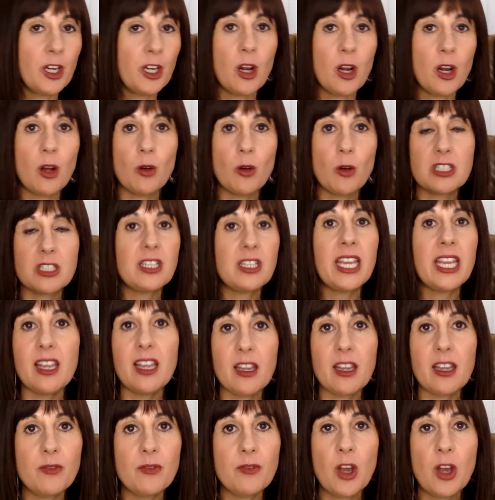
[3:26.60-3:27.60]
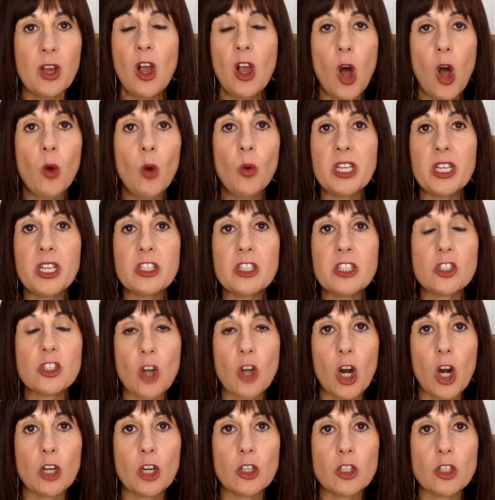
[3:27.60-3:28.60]
Steve always
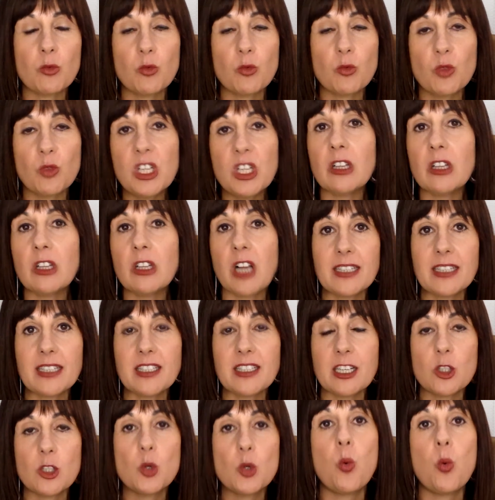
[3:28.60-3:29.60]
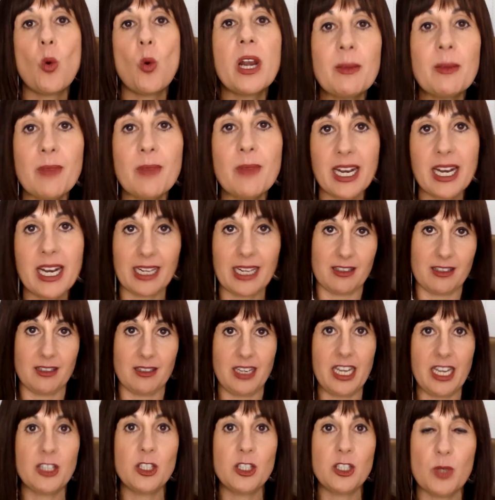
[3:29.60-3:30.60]
starts the real content 20 minutes
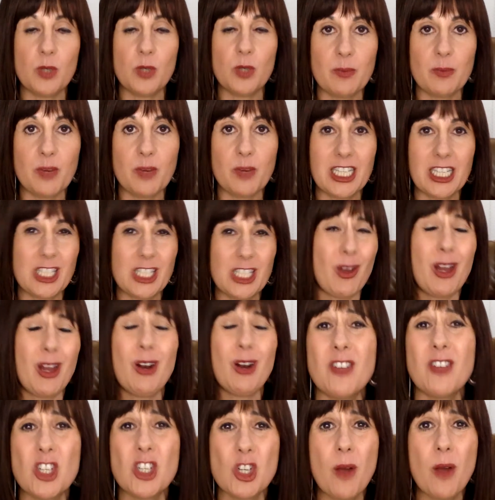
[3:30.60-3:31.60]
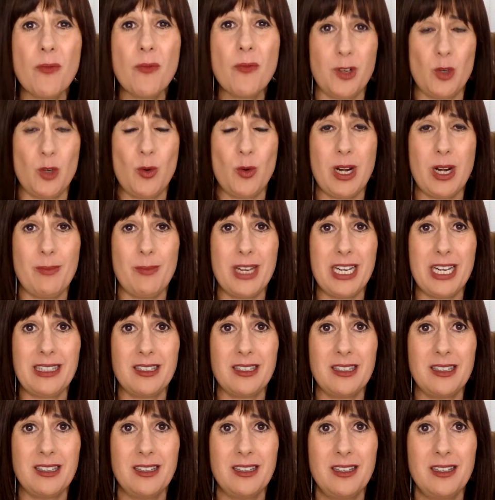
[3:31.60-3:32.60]
into his meeting, so I don't have to show up for 20
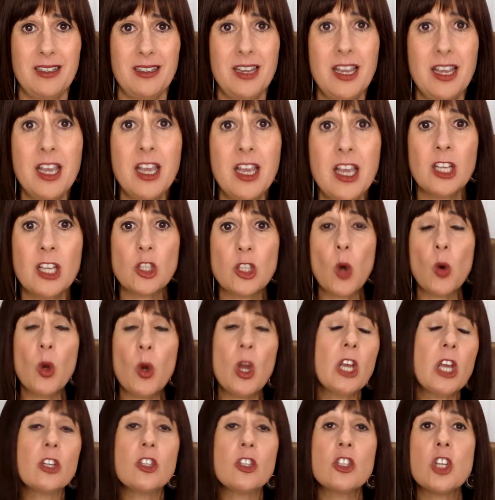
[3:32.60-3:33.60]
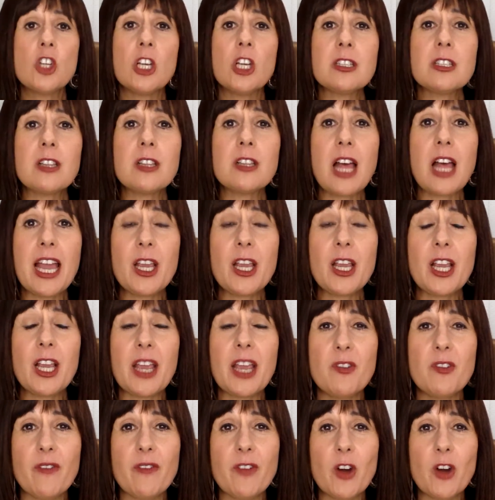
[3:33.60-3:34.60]
minutes. So just like
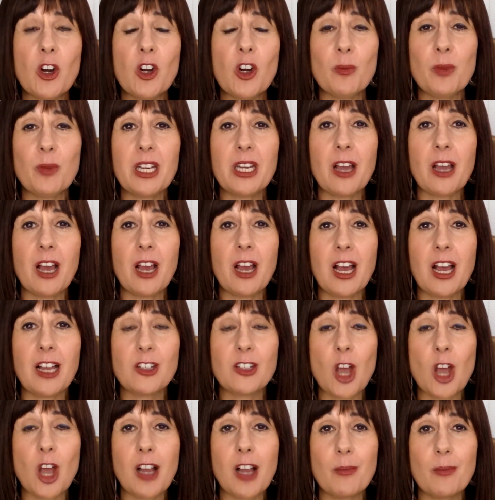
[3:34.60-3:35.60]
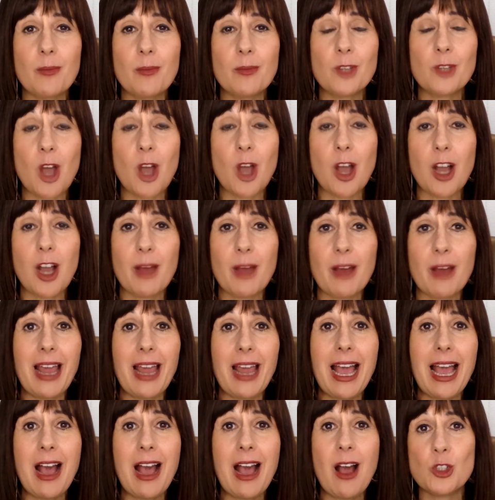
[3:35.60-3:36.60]
if you've ever heard me talk about
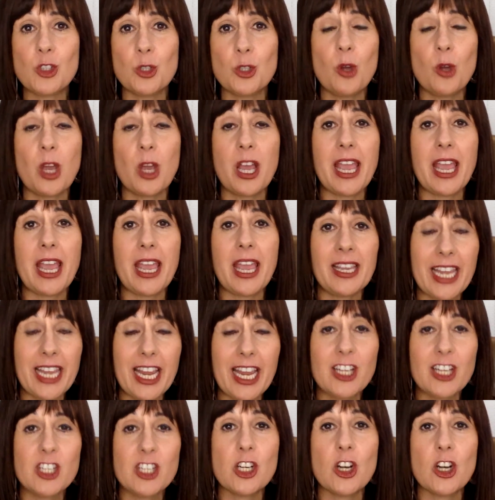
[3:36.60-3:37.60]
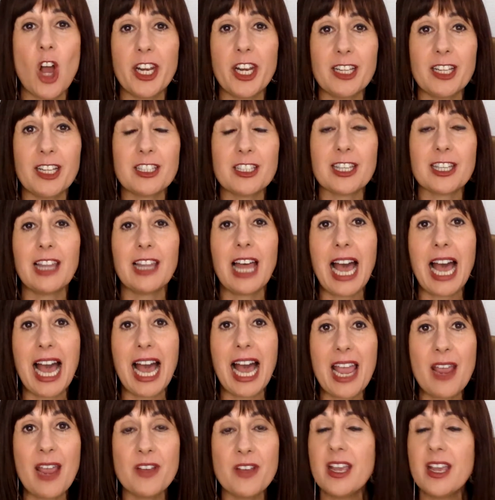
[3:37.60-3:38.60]
how to engage an audience
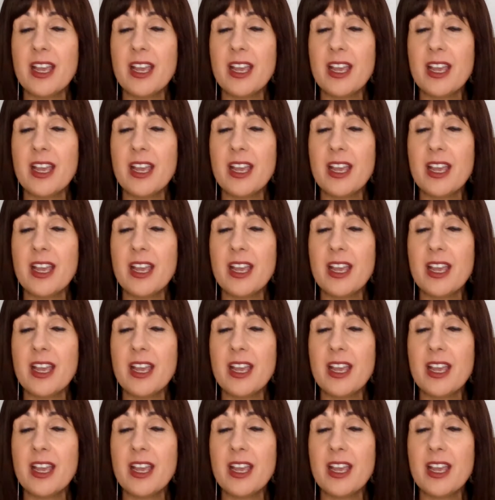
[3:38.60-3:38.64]
live,